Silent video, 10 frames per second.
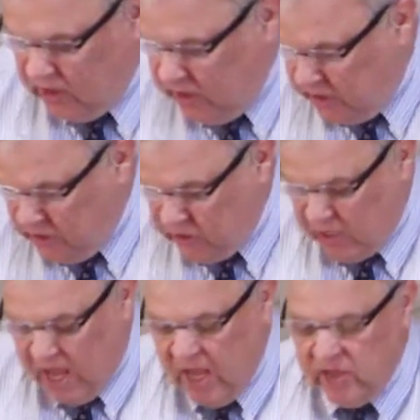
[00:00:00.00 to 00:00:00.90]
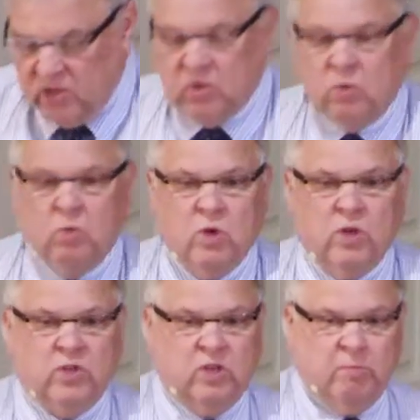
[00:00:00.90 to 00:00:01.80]
leaders, and to
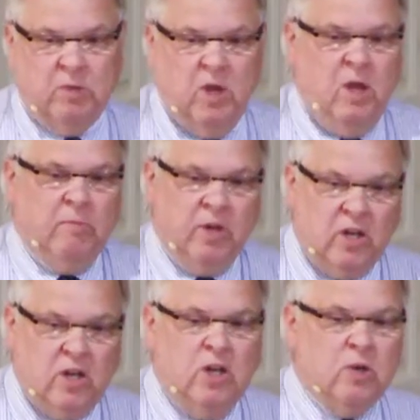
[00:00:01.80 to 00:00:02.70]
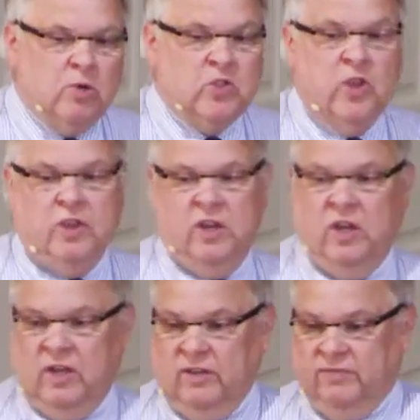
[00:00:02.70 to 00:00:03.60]
worship. But here was the
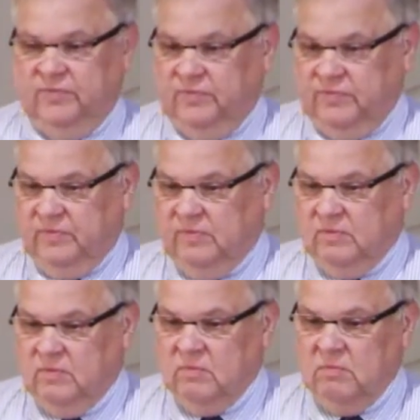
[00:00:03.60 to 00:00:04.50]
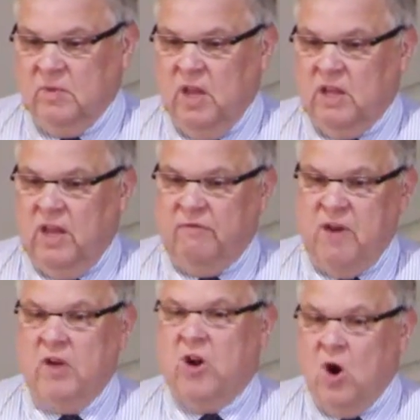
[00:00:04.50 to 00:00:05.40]
thing they
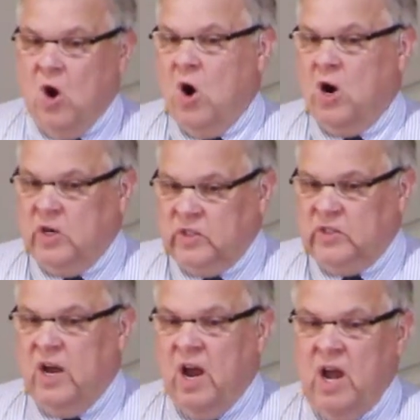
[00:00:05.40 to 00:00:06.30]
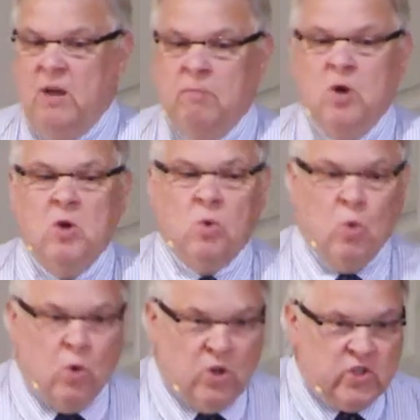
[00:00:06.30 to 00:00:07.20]
found a hard time
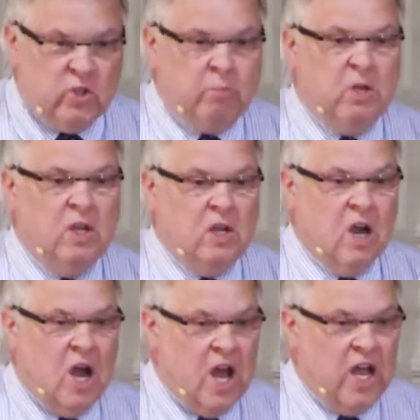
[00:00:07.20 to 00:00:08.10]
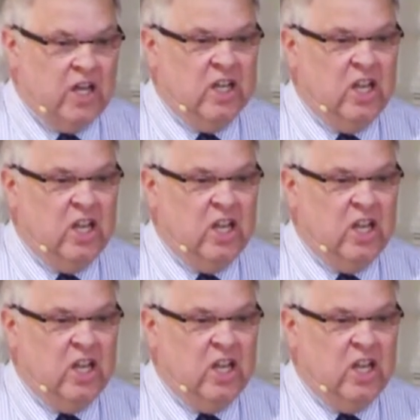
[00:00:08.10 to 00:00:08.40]
worshiping God